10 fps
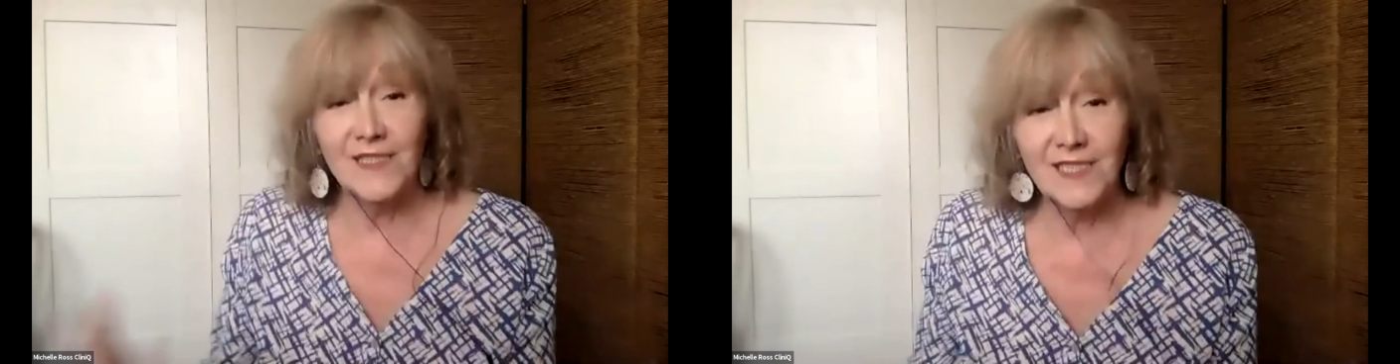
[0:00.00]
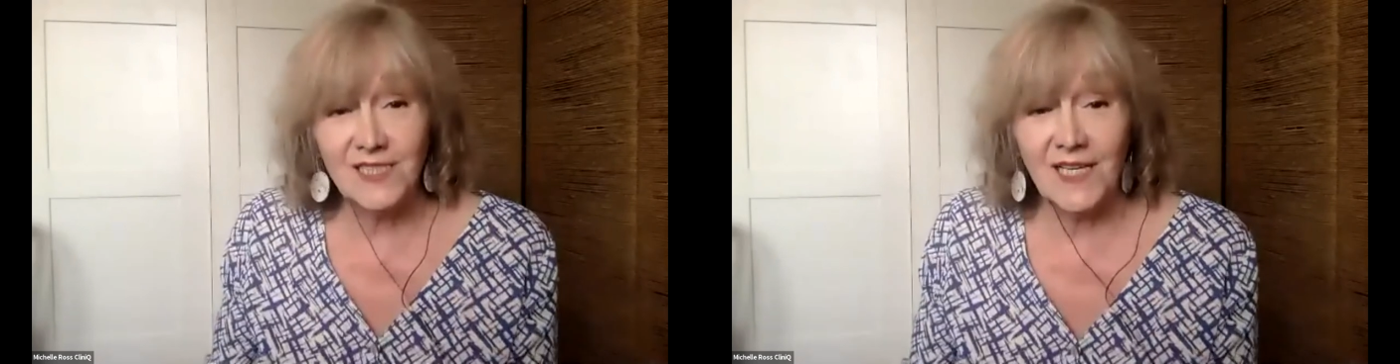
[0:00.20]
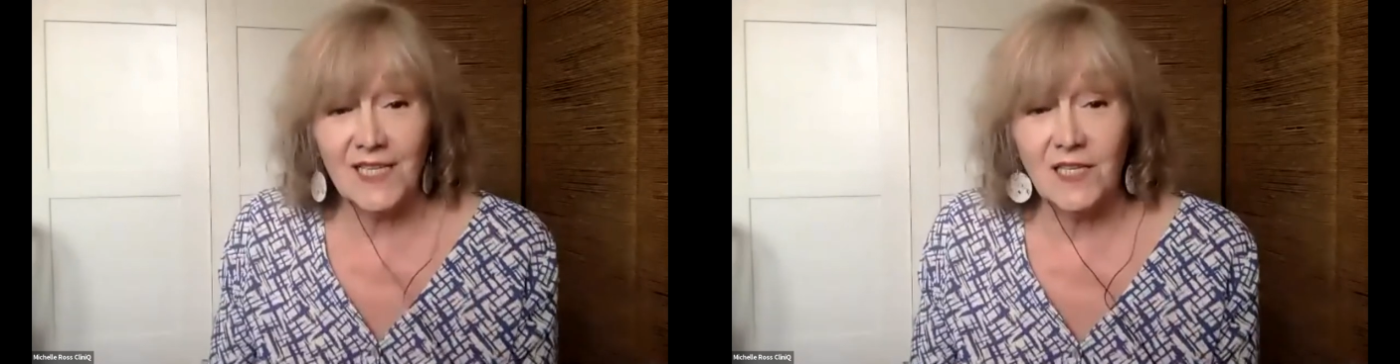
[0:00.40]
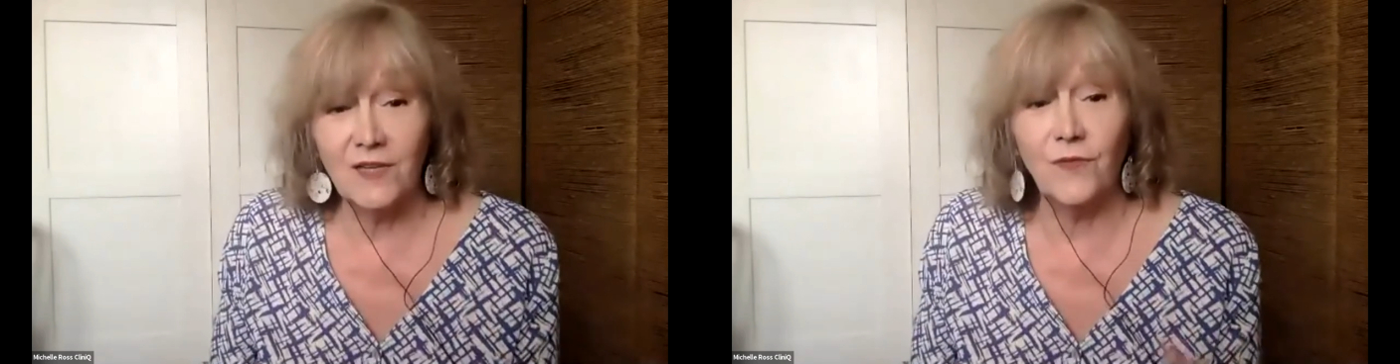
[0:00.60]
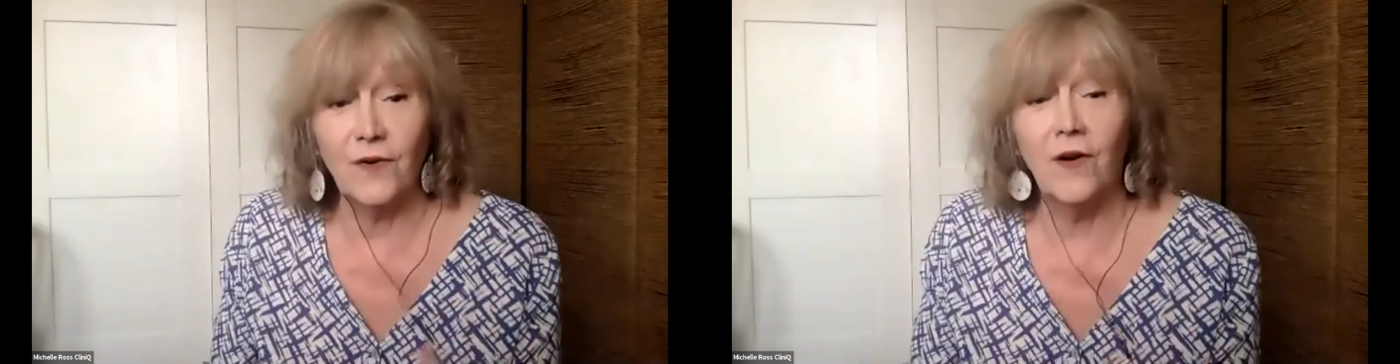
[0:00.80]
I looked
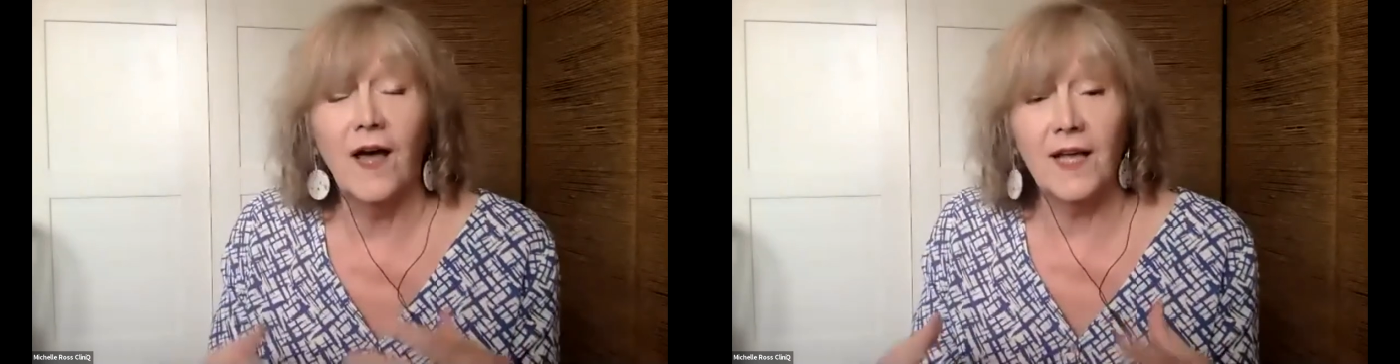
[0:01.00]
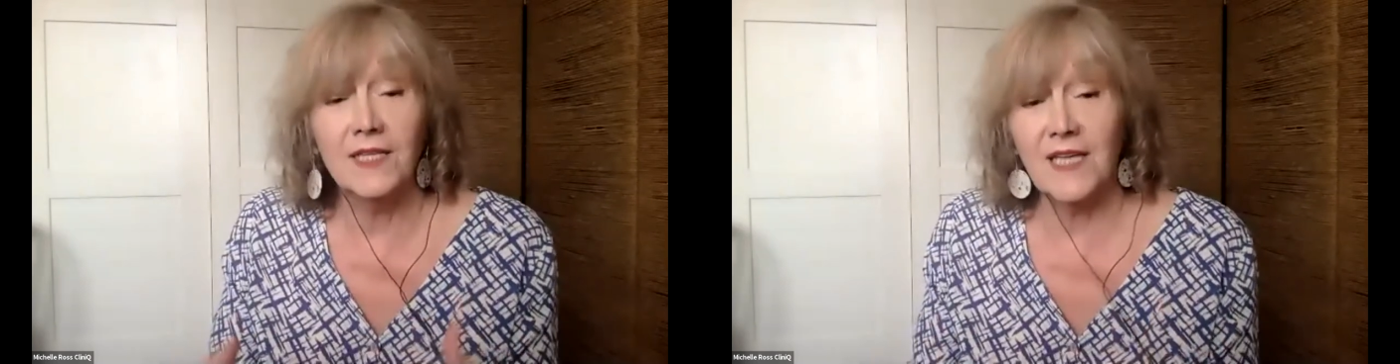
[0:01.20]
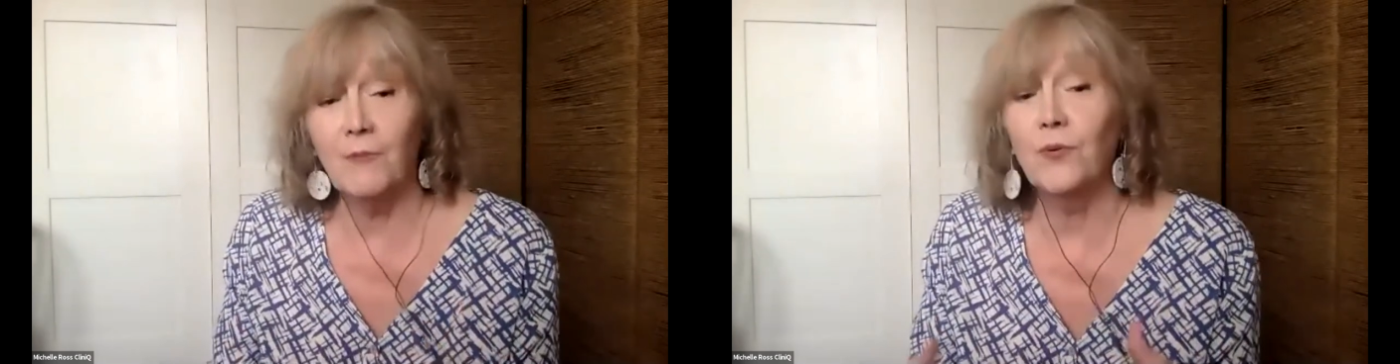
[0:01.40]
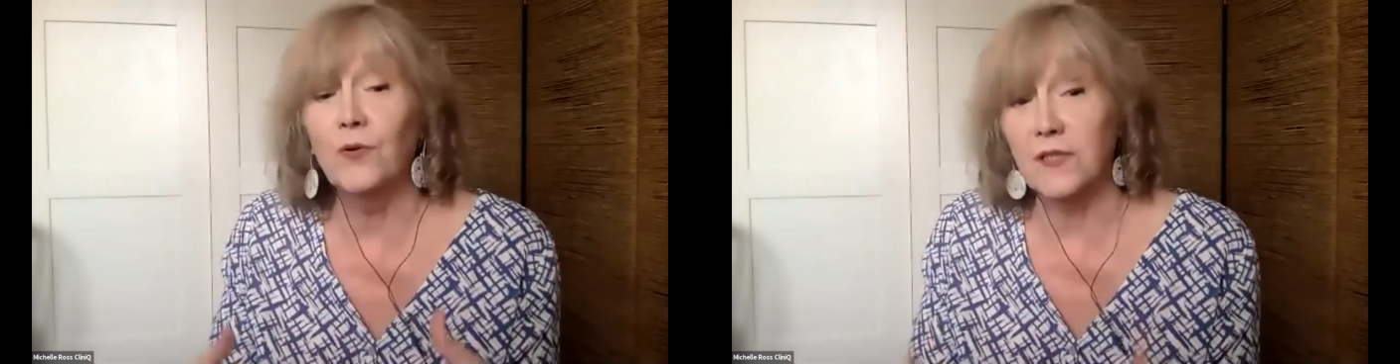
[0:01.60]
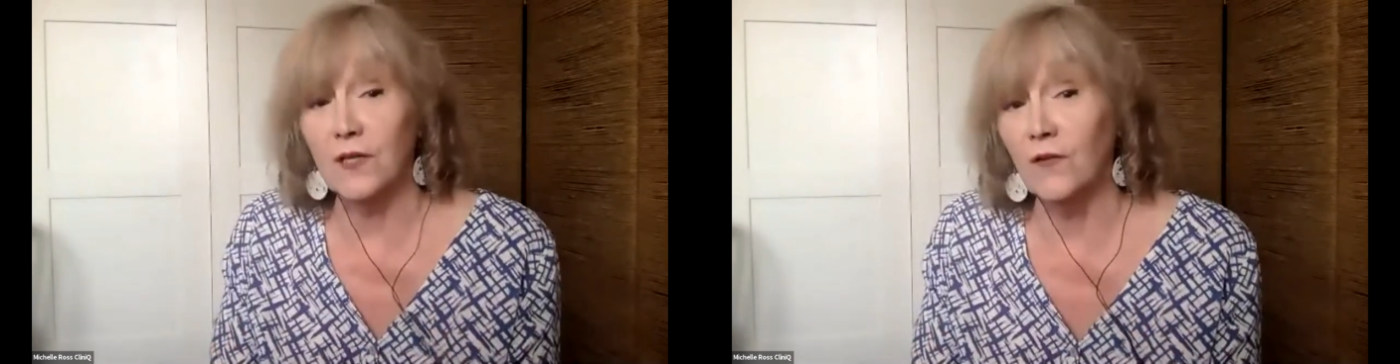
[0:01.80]
internationally for
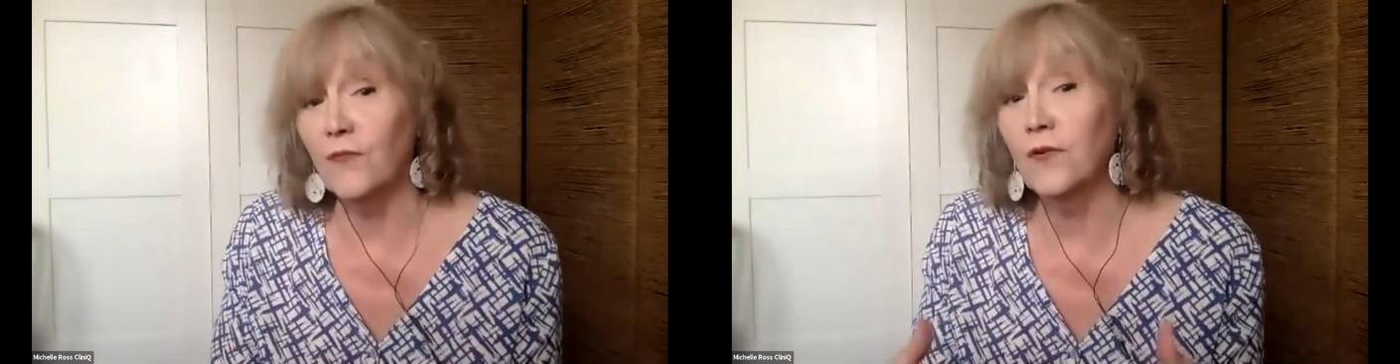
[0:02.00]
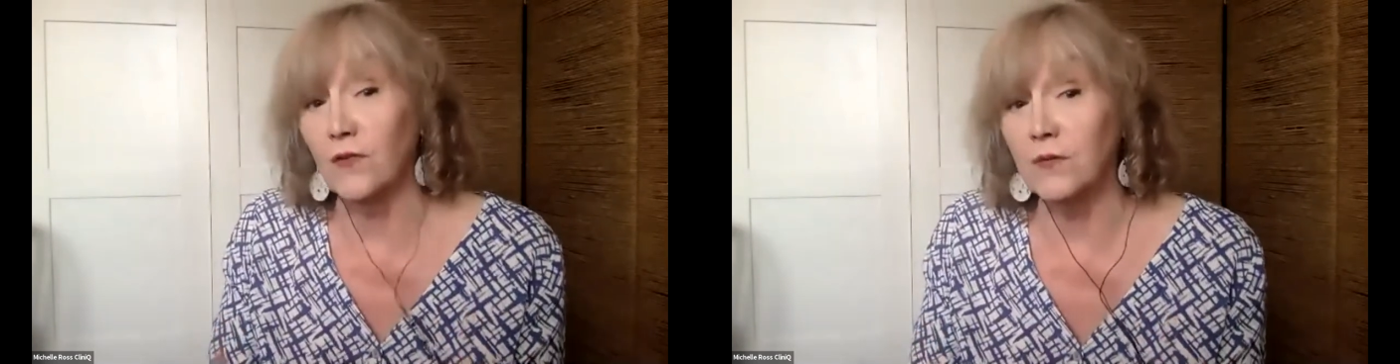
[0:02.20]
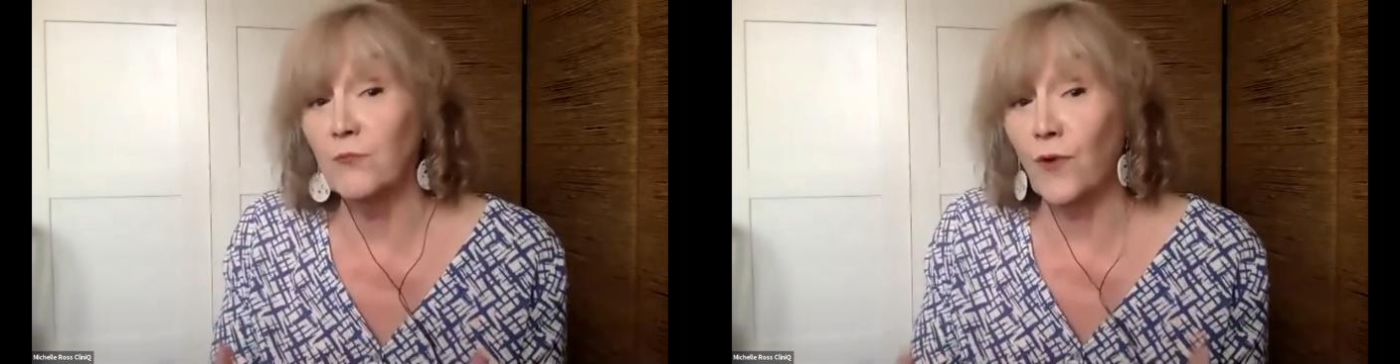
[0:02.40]
examples of